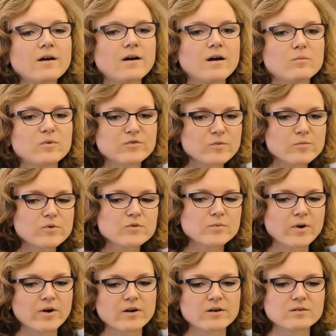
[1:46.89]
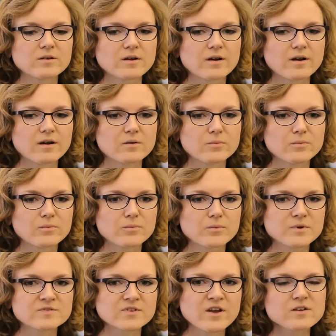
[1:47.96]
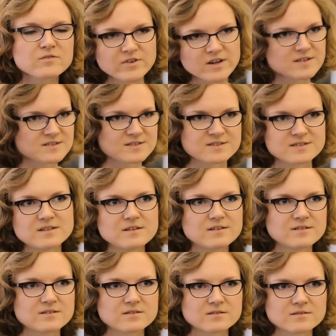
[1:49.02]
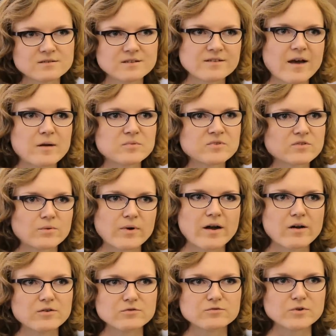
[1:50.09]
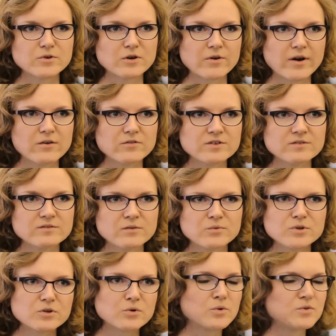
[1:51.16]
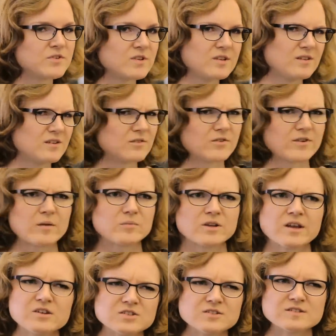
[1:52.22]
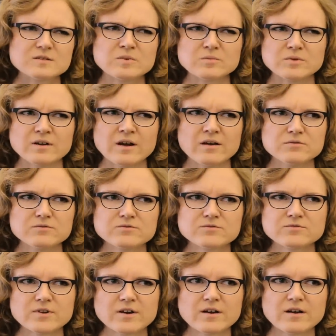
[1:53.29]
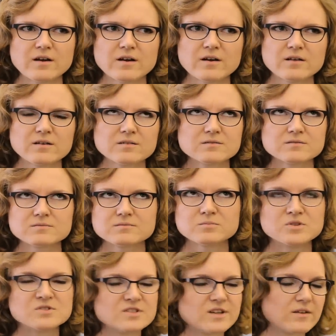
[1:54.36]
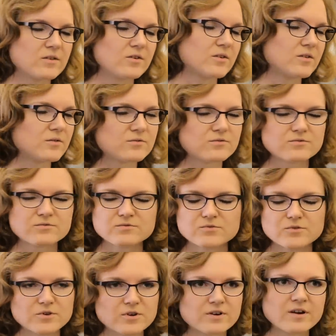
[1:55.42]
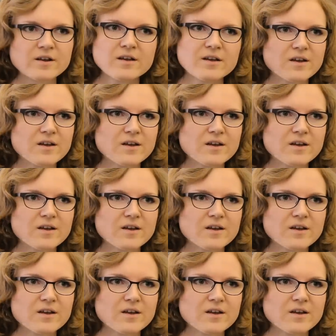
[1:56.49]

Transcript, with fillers: Uh, but for the most part, uh, it's kind of nice to see these, these apps around and floating around and, and really cool to see the different applications that people have uh, put together for